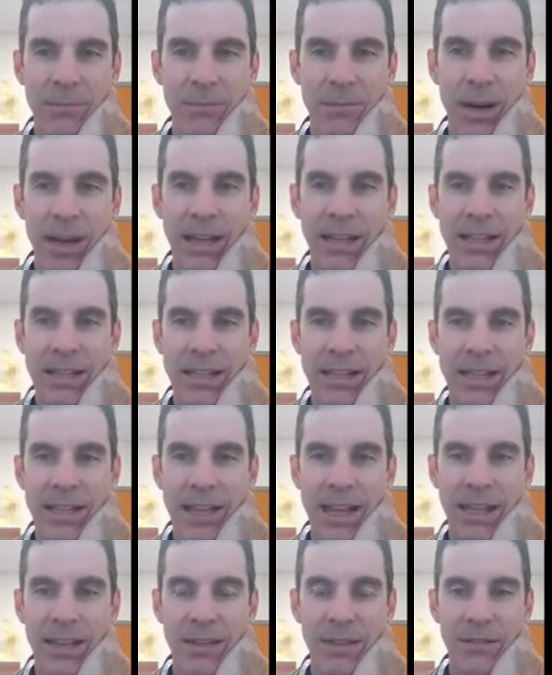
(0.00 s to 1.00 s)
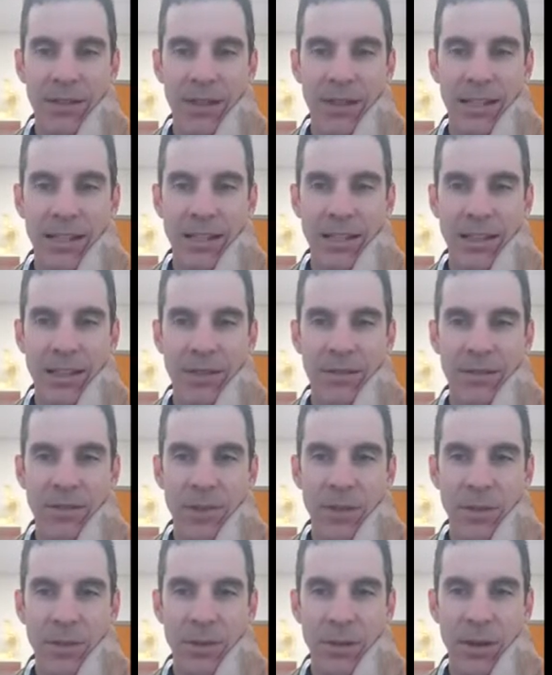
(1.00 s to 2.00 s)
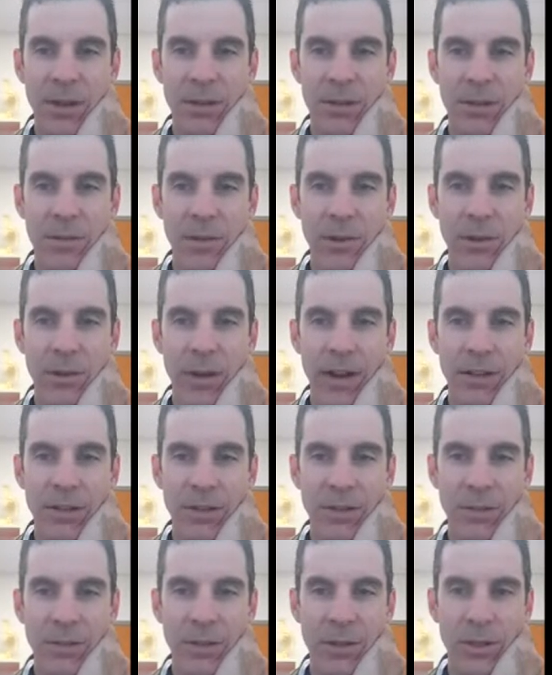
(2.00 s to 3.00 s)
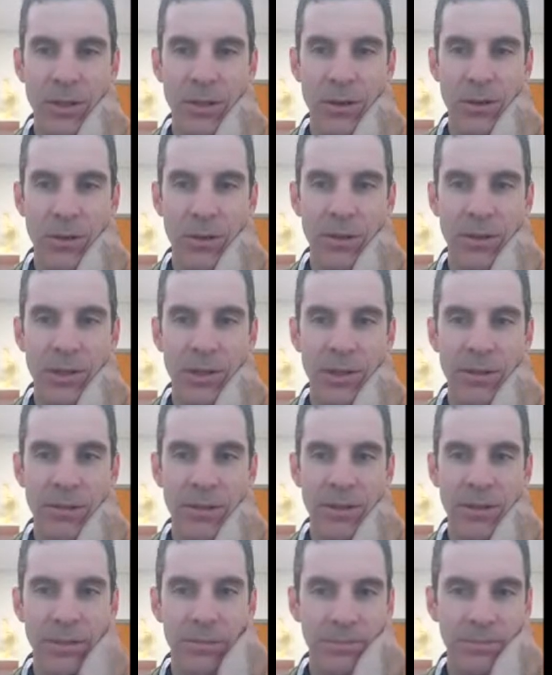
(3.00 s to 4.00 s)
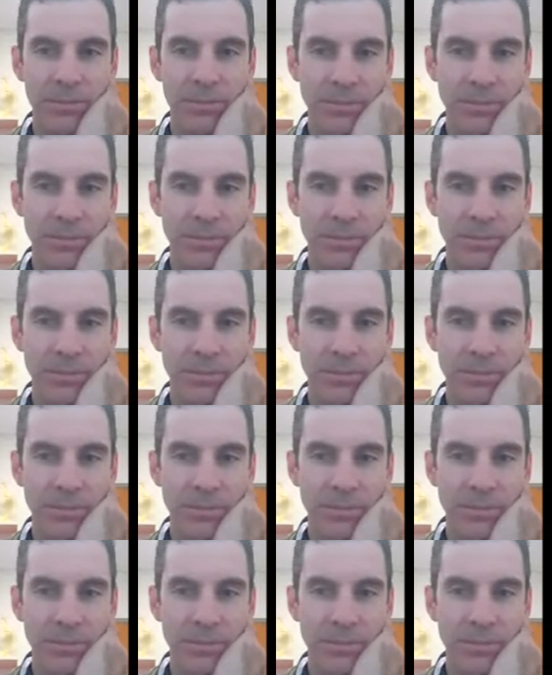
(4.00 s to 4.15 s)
Minus 10 degrees gives you a 20-degree range, which is totally different.